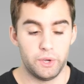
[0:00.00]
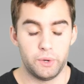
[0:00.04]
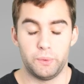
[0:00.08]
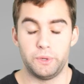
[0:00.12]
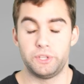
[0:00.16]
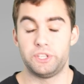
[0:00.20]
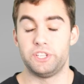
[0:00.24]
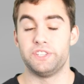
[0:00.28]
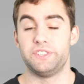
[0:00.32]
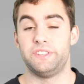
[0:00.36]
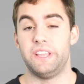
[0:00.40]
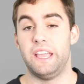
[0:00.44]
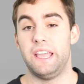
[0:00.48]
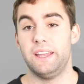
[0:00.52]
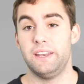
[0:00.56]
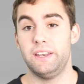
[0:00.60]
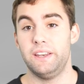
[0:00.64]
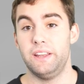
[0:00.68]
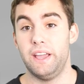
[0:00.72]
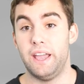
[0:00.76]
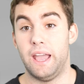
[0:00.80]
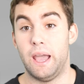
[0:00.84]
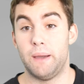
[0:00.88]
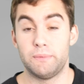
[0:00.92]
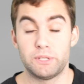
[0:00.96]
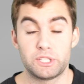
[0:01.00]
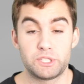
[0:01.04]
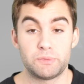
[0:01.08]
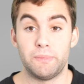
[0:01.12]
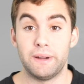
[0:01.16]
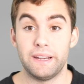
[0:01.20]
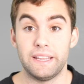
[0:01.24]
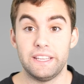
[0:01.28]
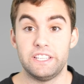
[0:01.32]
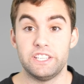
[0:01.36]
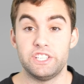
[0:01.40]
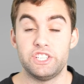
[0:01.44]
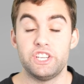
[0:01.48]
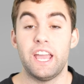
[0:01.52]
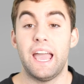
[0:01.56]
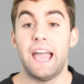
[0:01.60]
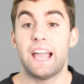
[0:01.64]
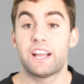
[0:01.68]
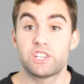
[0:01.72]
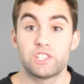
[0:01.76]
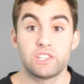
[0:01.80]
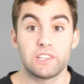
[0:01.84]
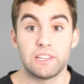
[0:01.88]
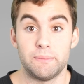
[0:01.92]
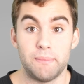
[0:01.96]
which is, Dan, how much money did you
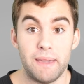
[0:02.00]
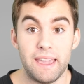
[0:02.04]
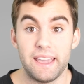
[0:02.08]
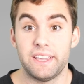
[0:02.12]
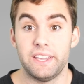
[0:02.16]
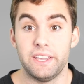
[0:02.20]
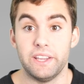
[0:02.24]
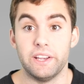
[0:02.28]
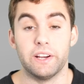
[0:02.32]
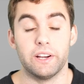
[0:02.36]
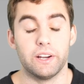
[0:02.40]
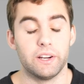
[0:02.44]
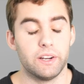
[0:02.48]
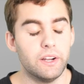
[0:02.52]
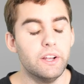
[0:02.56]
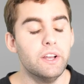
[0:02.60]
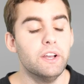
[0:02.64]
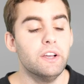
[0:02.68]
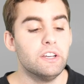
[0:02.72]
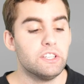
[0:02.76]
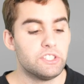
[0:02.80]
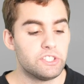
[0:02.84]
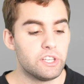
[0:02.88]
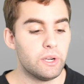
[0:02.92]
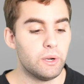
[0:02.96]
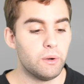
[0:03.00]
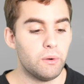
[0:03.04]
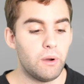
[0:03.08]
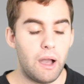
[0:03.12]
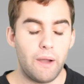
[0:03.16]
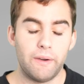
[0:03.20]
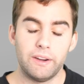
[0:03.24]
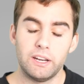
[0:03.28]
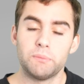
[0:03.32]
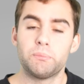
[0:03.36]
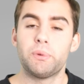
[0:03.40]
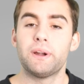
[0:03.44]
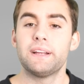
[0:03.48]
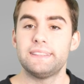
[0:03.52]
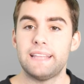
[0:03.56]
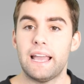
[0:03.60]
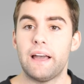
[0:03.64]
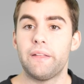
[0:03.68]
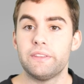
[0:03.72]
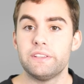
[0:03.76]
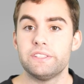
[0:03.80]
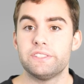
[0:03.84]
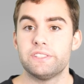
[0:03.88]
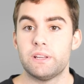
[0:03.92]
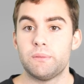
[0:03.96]
actually make here? So I'm gonna break
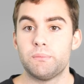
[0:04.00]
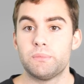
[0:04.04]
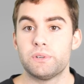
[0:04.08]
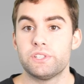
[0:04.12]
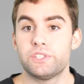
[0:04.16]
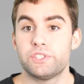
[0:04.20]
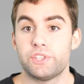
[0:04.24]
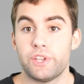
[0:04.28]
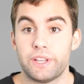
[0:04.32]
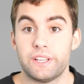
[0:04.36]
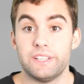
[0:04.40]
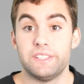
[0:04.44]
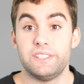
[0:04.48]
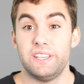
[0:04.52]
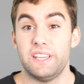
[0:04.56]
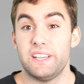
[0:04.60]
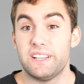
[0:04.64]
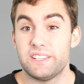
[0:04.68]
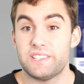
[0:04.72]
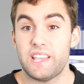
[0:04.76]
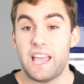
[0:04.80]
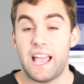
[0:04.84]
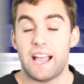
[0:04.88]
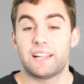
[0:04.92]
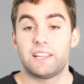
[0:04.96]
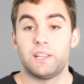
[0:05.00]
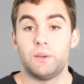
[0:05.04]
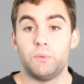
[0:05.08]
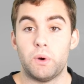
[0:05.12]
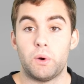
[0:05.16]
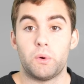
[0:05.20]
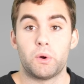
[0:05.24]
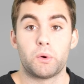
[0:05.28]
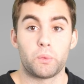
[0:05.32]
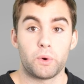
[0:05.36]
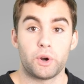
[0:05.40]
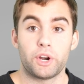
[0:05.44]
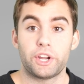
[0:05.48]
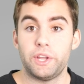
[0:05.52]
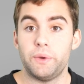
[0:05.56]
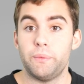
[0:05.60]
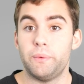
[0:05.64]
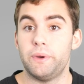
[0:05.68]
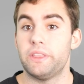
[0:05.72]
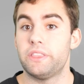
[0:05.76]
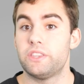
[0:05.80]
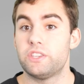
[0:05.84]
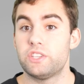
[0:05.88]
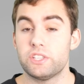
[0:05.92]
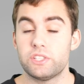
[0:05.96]
down these numbers so you can see exactly what we're working
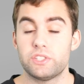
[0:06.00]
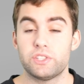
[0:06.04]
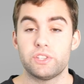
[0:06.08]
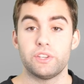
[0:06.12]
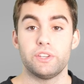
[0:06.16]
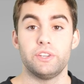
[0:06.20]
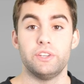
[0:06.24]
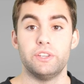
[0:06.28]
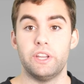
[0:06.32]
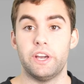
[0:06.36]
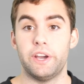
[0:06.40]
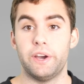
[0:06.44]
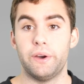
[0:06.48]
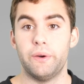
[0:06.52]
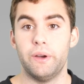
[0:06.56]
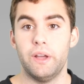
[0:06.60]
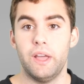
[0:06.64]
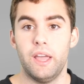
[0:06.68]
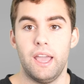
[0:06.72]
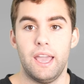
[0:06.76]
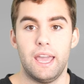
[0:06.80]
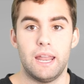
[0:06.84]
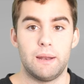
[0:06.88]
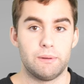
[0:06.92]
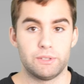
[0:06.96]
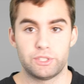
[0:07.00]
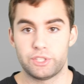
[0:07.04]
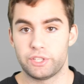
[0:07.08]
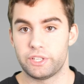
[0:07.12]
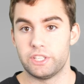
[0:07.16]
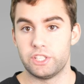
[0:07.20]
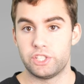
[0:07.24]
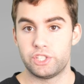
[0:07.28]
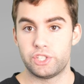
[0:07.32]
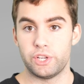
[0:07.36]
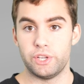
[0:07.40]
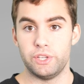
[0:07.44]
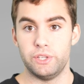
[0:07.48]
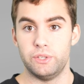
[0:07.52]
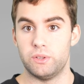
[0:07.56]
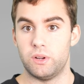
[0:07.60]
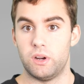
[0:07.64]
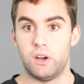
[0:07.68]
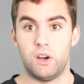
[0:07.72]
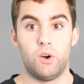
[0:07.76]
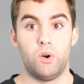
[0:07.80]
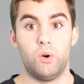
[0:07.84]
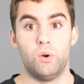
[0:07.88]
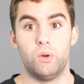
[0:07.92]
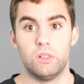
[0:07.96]
with, just so you know, and I'm also gonna show you
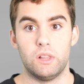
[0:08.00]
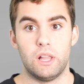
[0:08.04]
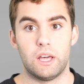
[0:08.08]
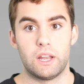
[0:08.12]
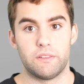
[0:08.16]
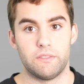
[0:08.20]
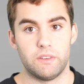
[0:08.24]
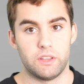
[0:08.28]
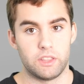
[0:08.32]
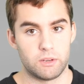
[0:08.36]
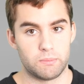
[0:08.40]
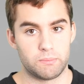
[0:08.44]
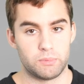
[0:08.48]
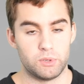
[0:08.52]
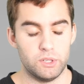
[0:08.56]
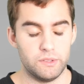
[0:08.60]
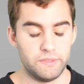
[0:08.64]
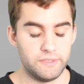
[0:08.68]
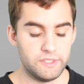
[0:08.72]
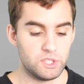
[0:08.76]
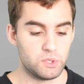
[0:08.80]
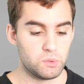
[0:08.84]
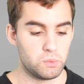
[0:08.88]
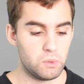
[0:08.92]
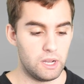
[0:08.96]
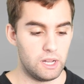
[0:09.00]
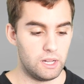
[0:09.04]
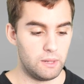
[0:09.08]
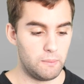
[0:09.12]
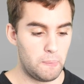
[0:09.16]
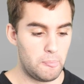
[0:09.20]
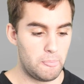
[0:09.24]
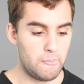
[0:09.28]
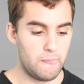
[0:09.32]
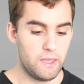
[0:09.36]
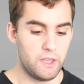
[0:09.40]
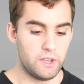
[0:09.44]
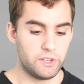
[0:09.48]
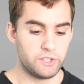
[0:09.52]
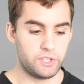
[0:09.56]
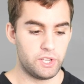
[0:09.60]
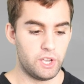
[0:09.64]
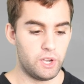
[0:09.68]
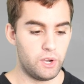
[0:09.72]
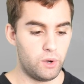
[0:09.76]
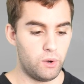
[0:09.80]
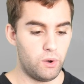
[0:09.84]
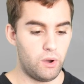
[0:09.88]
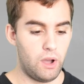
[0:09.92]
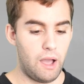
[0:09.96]
a whole lot of other proof as well.
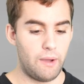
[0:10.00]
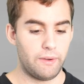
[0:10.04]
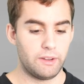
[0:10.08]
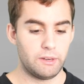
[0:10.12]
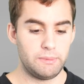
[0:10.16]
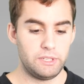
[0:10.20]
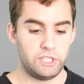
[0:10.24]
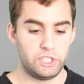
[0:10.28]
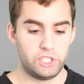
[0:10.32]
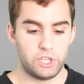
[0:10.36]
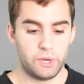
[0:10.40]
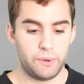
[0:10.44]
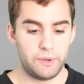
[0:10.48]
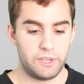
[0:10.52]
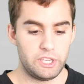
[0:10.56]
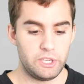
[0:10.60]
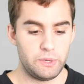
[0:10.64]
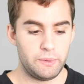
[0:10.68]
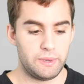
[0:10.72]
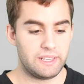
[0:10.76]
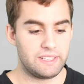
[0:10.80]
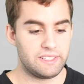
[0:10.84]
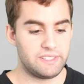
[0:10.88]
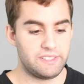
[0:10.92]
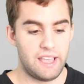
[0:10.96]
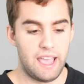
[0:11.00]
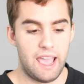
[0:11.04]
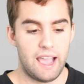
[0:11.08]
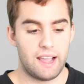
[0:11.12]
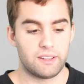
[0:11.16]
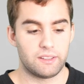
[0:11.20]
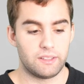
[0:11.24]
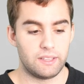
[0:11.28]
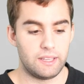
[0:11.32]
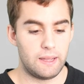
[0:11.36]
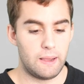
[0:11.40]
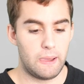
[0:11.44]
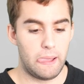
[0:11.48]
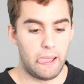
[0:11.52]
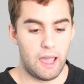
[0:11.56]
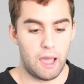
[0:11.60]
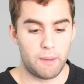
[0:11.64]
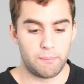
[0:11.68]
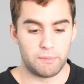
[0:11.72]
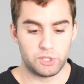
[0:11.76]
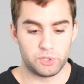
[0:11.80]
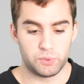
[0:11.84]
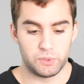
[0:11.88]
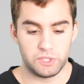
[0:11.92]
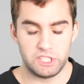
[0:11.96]
So I'm gonna be showing you exactly how
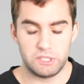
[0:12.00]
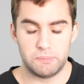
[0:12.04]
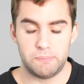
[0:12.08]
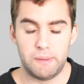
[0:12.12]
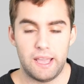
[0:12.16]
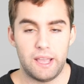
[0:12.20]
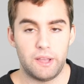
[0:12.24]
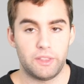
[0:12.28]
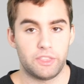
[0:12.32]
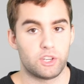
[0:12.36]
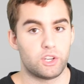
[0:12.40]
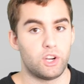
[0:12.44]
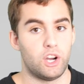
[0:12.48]
much we spent, the